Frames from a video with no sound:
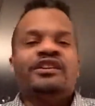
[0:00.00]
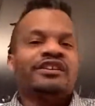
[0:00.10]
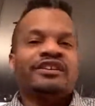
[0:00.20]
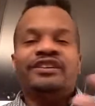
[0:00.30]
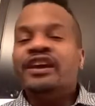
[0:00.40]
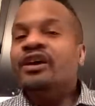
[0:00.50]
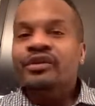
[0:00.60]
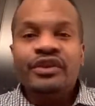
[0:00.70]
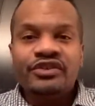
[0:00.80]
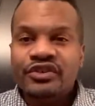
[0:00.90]
Gail
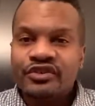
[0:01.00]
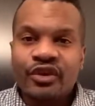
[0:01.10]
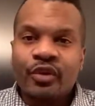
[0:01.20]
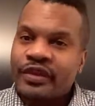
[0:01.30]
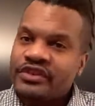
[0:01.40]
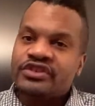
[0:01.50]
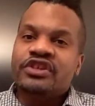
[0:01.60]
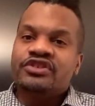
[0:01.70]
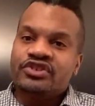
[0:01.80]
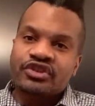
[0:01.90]
doesn't know that
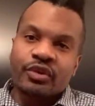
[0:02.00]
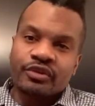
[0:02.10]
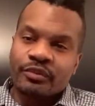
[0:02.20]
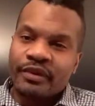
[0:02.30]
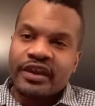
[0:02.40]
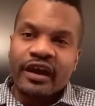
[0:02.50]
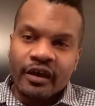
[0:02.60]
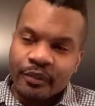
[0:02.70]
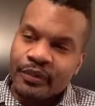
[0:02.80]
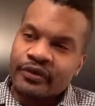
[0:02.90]
Jason choked the maid out and
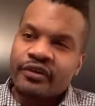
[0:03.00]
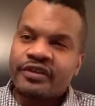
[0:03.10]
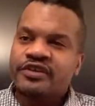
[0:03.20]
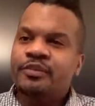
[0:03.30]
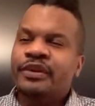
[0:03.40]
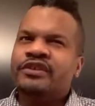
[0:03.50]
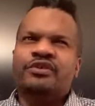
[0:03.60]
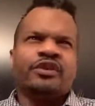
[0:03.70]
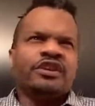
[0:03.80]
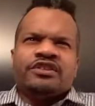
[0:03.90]
put her on his bed, so
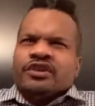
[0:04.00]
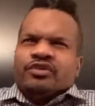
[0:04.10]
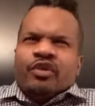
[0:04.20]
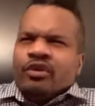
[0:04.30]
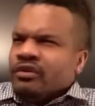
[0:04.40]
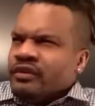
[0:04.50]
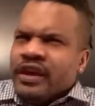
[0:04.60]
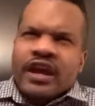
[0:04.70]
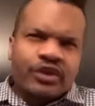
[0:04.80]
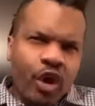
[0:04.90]
he's getting off.
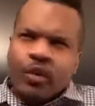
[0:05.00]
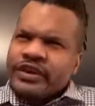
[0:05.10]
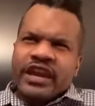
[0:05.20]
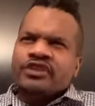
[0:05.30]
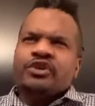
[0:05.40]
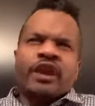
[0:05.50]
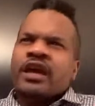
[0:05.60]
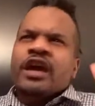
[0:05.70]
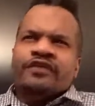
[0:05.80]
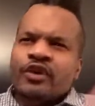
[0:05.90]
No, we can't do that.
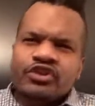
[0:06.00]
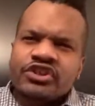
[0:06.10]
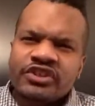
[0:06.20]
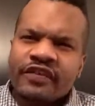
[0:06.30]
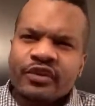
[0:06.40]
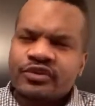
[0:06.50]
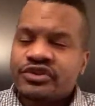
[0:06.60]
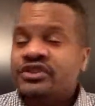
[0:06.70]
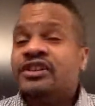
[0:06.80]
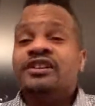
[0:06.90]
No, she's never going to do it. She
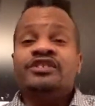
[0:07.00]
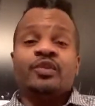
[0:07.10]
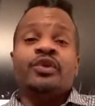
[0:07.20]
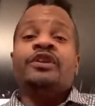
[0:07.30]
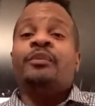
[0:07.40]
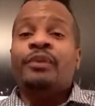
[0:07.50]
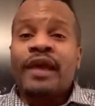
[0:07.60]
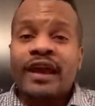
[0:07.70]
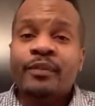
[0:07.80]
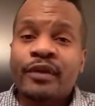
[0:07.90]
said, listen, we could
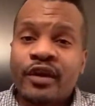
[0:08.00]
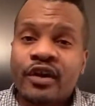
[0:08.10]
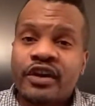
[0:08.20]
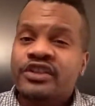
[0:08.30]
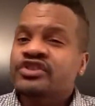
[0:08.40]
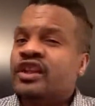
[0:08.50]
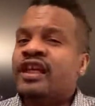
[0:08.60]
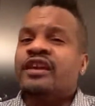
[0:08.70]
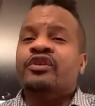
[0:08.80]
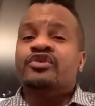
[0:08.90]
blackmail her and
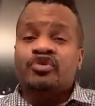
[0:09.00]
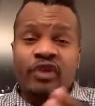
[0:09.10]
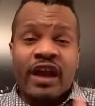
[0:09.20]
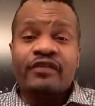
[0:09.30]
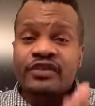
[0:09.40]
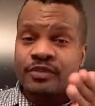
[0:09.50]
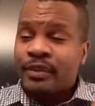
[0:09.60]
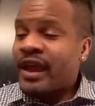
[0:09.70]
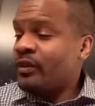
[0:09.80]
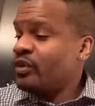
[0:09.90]
let her drive us
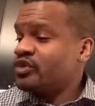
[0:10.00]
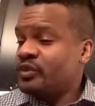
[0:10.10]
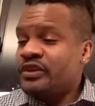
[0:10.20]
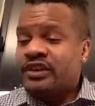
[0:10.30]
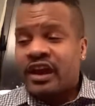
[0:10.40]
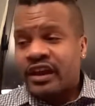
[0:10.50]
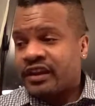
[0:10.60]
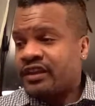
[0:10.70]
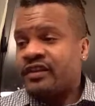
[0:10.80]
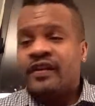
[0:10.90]
back once we get out of
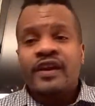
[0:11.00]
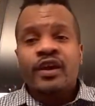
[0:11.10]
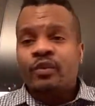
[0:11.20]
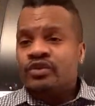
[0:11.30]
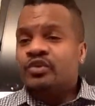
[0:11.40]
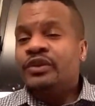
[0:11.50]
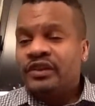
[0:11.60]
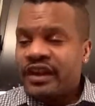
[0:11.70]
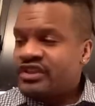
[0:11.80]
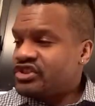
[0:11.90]
here. Once we
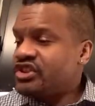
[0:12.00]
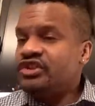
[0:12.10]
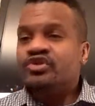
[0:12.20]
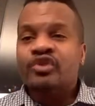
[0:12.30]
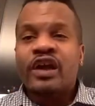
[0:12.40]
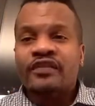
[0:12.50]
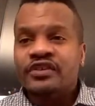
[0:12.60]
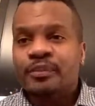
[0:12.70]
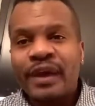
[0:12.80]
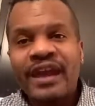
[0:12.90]
land, she can drive us
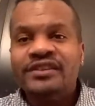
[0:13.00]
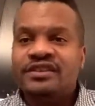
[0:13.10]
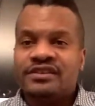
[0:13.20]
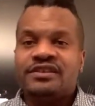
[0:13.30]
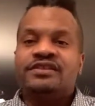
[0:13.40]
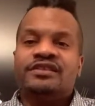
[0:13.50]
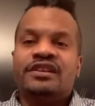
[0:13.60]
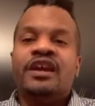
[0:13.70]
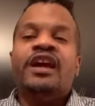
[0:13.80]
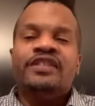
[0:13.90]
back to D.C.
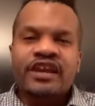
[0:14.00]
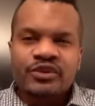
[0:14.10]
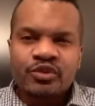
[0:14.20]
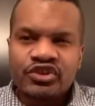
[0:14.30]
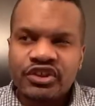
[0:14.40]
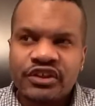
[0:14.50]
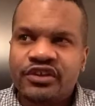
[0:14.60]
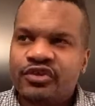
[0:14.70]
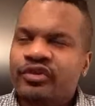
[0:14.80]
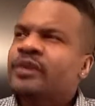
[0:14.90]
That's what she can
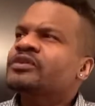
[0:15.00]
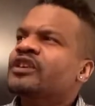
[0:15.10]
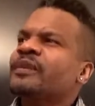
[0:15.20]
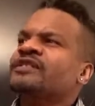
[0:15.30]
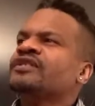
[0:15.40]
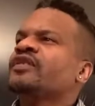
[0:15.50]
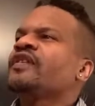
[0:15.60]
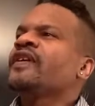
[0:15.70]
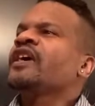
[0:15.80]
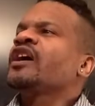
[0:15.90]
do. And I'm saying to myself,
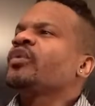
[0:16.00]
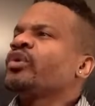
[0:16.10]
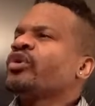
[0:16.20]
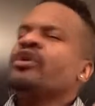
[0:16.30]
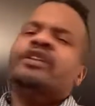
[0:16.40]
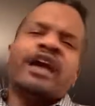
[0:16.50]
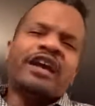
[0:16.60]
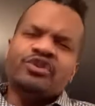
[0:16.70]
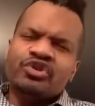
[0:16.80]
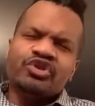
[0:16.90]
with all that, are
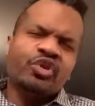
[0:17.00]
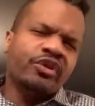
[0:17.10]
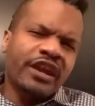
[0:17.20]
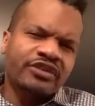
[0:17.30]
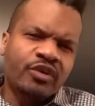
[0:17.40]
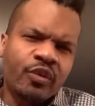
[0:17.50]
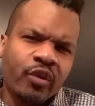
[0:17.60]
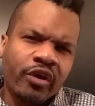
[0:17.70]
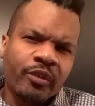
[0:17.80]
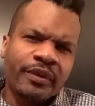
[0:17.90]
you sure that's going to
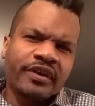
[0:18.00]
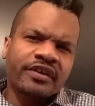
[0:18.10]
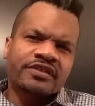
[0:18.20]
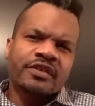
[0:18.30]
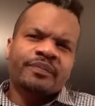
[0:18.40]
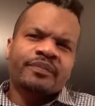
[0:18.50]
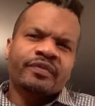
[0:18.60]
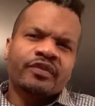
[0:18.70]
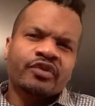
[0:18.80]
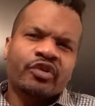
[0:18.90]
work? Because
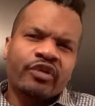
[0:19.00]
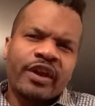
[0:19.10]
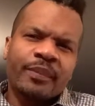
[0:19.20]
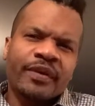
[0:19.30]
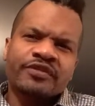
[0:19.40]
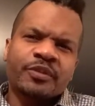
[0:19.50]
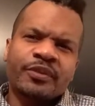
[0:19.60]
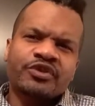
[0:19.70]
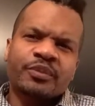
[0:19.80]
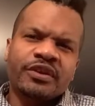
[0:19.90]
your grandparents are supposed
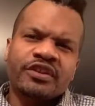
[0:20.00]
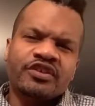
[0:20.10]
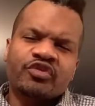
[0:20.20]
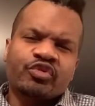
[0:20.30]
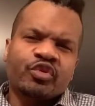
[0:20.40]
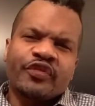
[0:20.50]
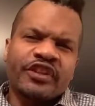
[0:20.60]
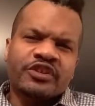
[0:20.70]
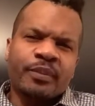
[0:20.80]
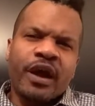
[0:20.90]
to be these ruthless,
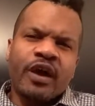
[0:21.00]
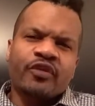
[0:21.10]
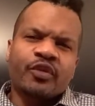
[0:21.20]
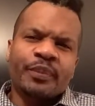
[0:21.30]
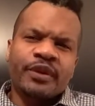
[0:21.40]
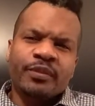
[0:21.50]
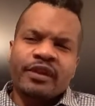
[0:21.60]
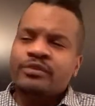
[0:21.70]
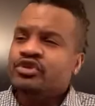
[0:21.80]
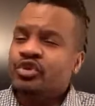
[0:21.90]
powerful people. I'm
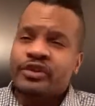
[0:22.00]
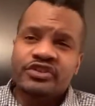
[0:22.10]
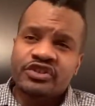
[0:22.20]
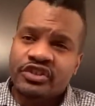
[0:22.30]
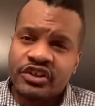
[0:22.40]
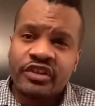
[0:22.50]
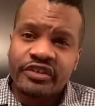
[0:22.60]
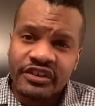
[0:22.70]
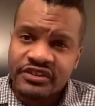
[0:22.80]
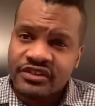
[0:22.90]
sure there's security
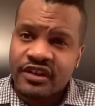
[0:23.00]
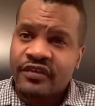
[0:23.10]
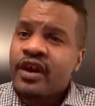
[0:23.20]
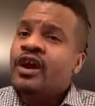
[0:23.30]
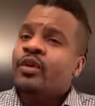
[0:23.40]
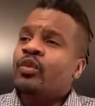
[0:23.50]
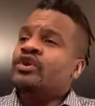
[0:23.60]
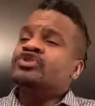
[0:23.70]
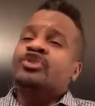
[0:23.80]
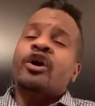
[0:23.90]
and stuff.
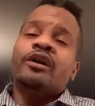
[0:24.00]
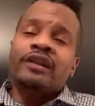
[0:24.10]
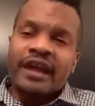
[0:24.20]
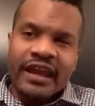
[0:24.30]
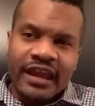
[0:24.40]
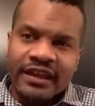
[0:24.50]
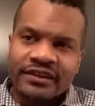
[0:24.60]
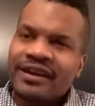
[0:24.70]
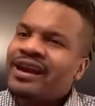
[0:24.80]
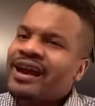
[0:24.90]
Once y'all land,
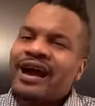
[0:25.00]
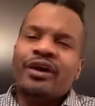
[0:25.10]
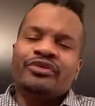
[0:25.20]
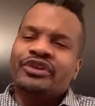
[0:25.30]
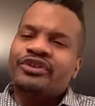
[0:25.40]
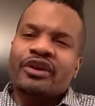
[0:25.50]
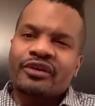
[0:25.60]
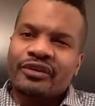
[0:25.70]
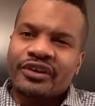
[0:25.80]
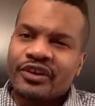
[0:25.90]
I don't think y'all
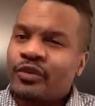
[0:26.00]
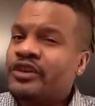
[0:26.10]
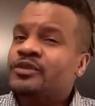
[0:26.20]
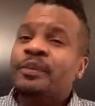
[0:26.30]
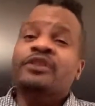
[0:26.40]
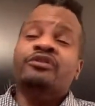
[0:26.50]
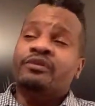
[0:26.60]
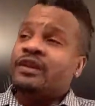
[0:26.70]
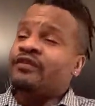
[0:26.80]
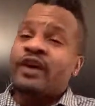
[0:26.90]
gonna get away, especially if
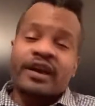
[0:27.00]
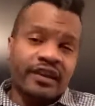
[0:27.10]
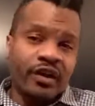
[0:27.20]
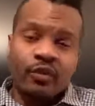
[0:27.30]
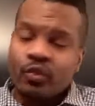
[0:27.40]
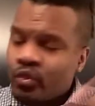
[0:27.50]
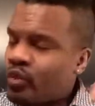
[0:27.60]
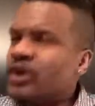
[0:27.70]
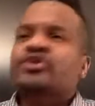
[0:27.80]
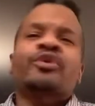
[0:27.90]
they find out.
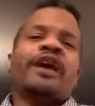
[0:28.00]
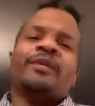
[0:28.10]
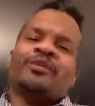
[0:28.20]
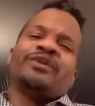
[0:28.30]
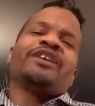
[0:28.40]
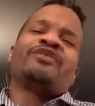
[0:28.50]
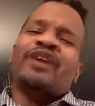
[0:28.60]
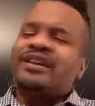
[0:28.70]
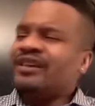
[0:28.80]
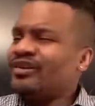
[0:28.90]
What's gonna happen when they
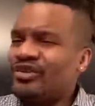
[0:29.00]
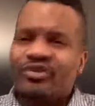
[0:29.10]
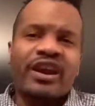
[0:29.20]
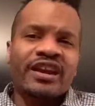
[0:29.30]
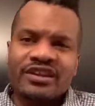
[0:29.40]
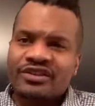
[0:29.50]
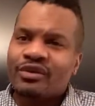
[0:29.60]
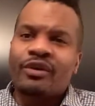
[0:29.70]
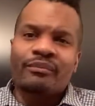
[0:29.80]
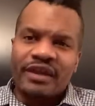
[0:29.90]
find out Granny's
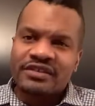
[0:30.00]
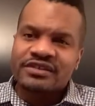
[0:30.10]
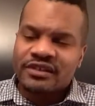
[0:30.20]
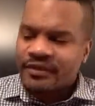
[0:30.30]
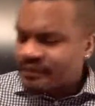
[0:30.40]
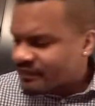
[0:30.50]
all messed up?